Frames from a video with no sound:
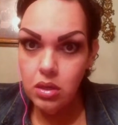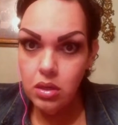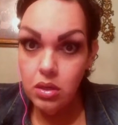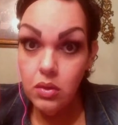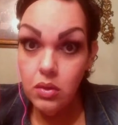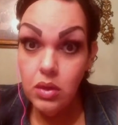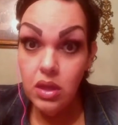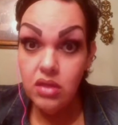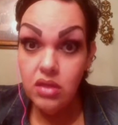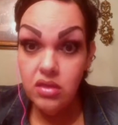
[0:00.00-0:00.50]

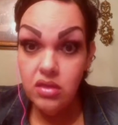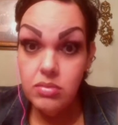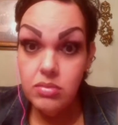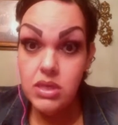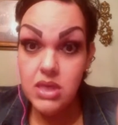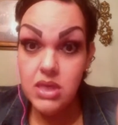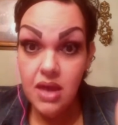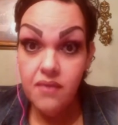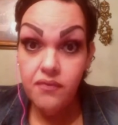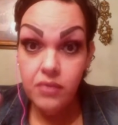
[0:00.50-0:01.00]
You need some
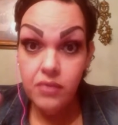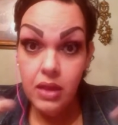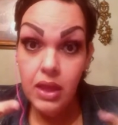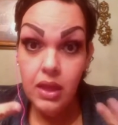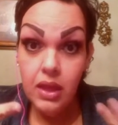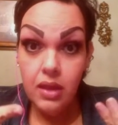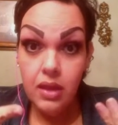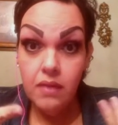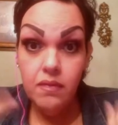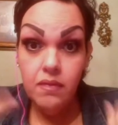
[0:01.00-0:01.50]
tough
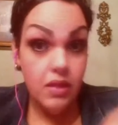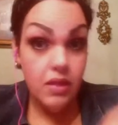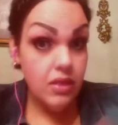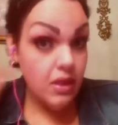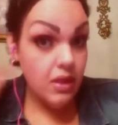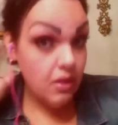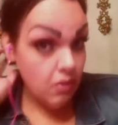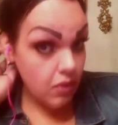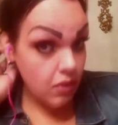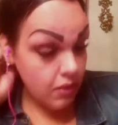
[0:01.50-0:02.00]
love.
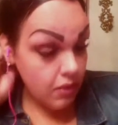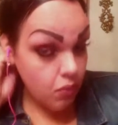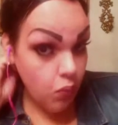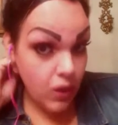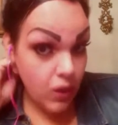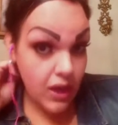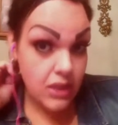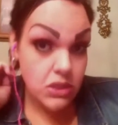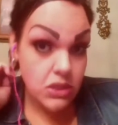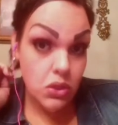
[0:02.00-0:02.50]
And
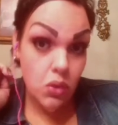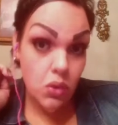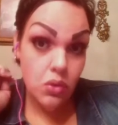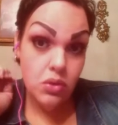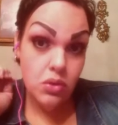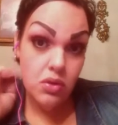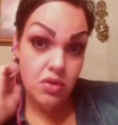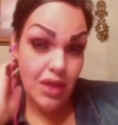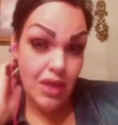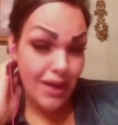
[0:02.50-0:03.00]
when I told
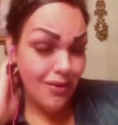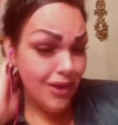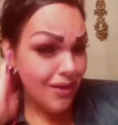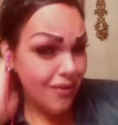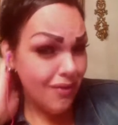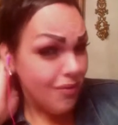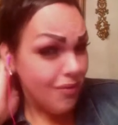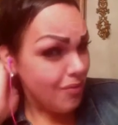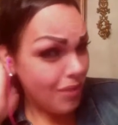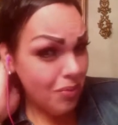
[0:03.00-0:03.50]
her, I don't
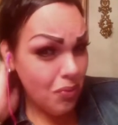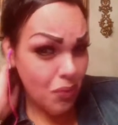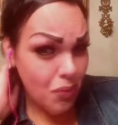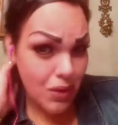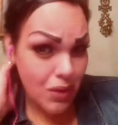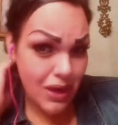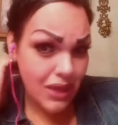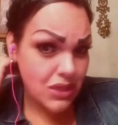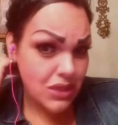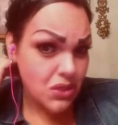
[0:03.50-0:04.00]
even remember
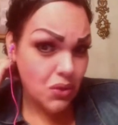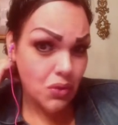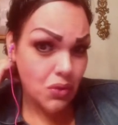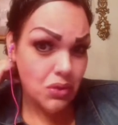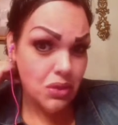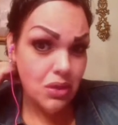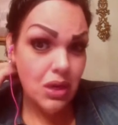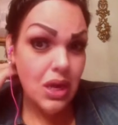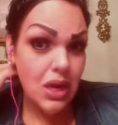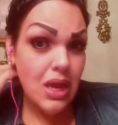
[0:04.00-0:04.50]
what I told
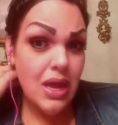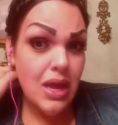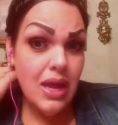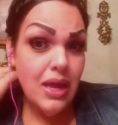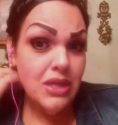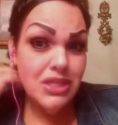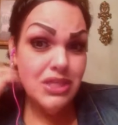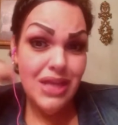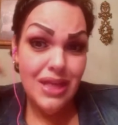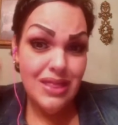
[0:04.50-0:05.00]
her,
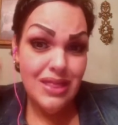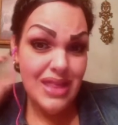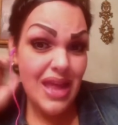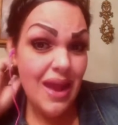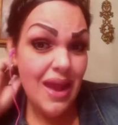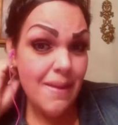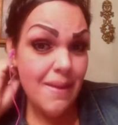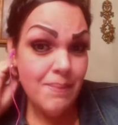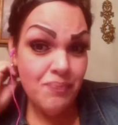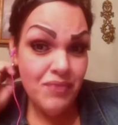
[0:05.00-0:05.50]
and she's like,
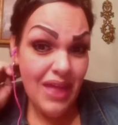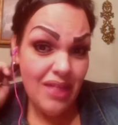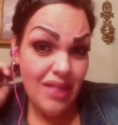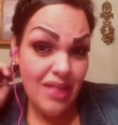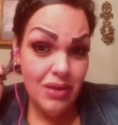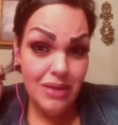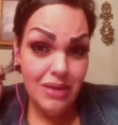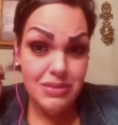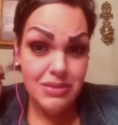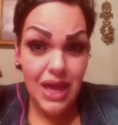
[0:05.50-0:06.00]
see, that's
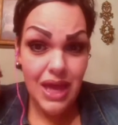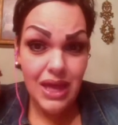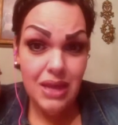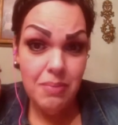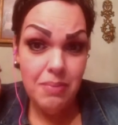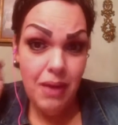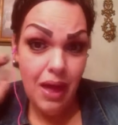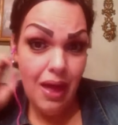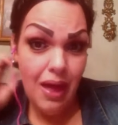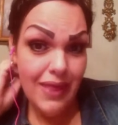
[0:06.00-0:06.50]
what I'm talking
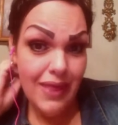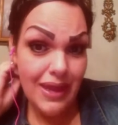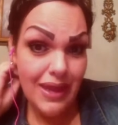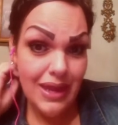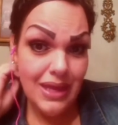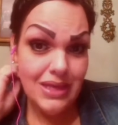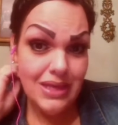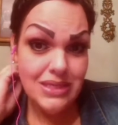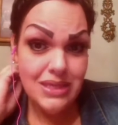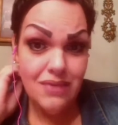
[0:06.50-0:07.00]
about, all that
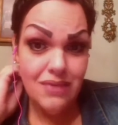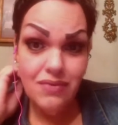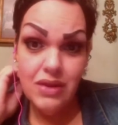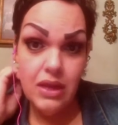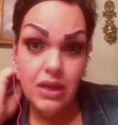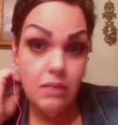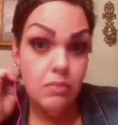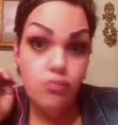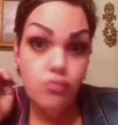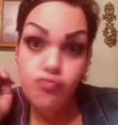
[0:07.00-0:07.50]

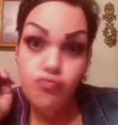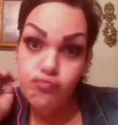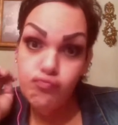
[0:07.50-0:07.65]
negativity.